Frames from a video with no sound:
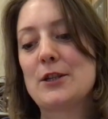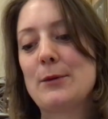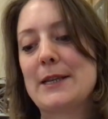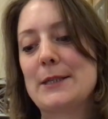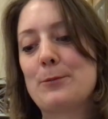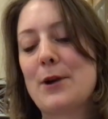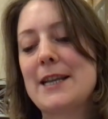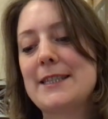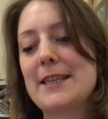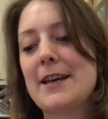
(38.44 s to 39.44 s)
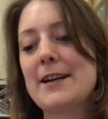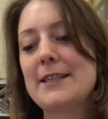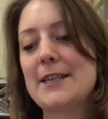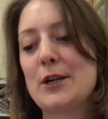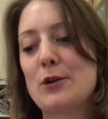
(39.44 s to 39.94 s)
to express the
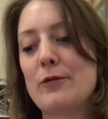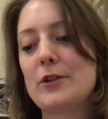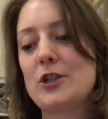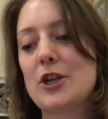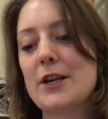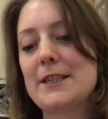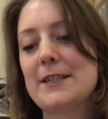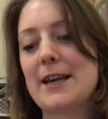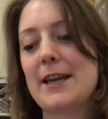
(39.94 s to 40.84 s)
idea of a just